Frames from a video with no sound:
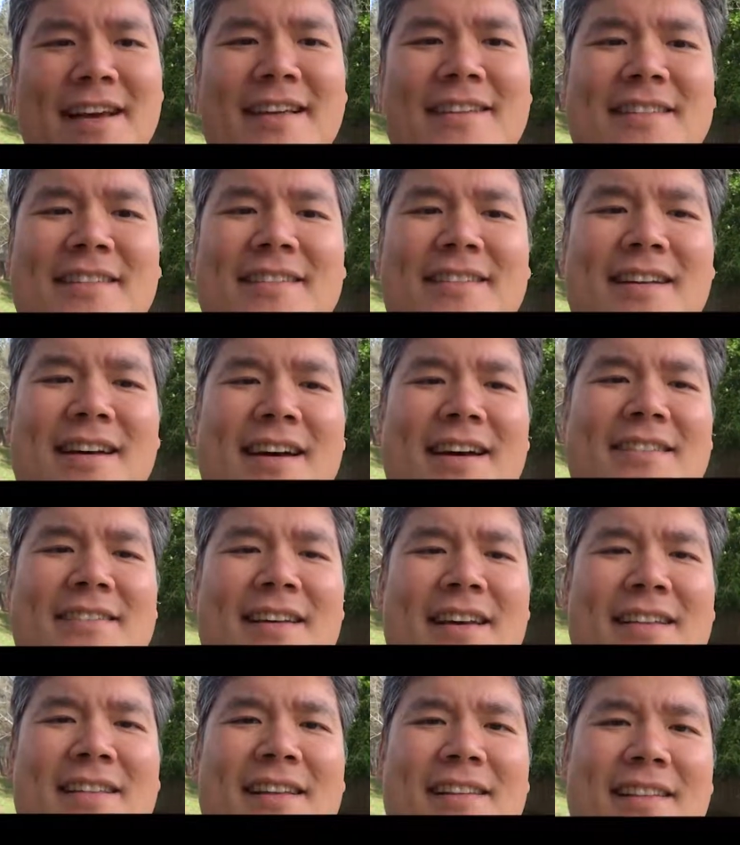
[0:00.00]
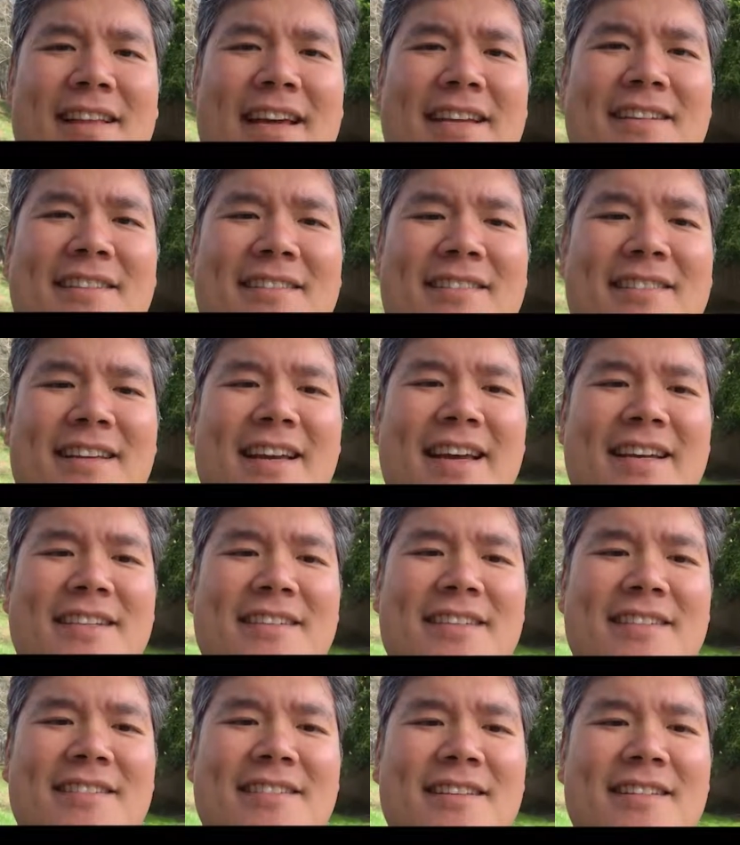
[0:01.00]
exercise at the later
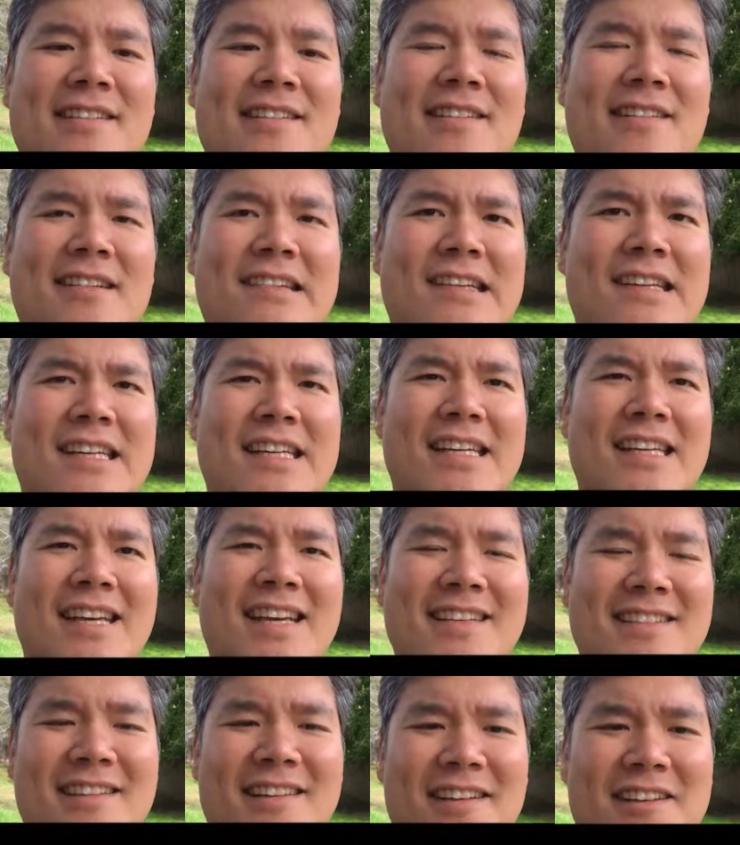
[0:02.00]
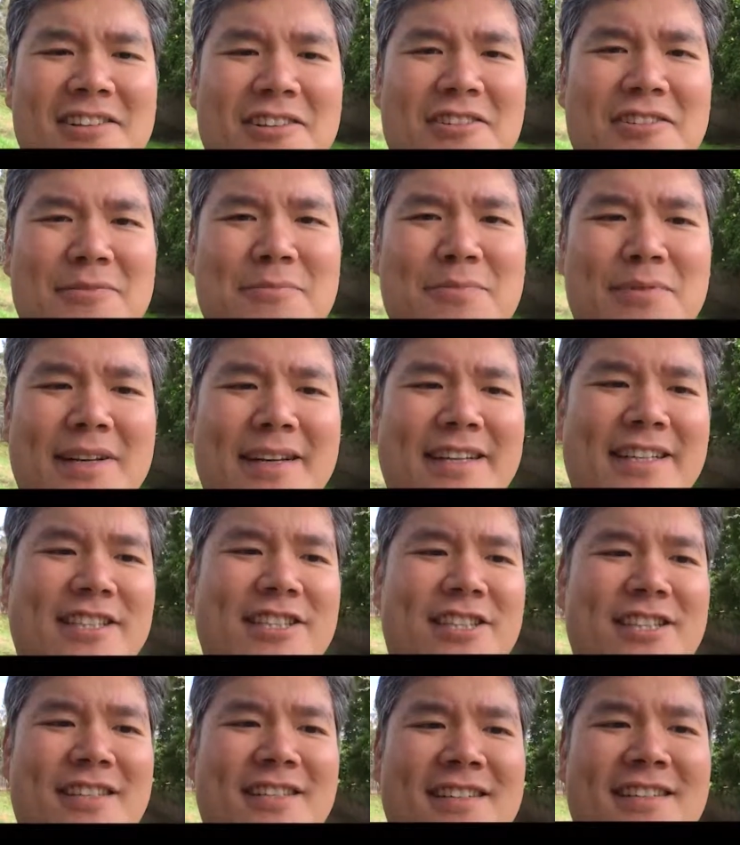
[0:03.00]
stages is the glute
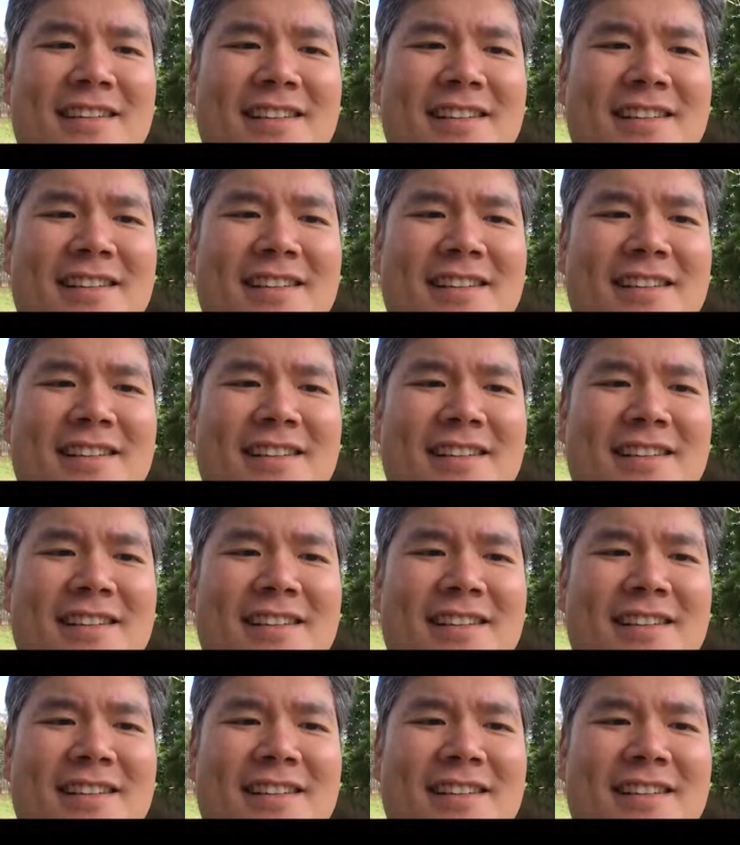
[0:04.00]
bridge.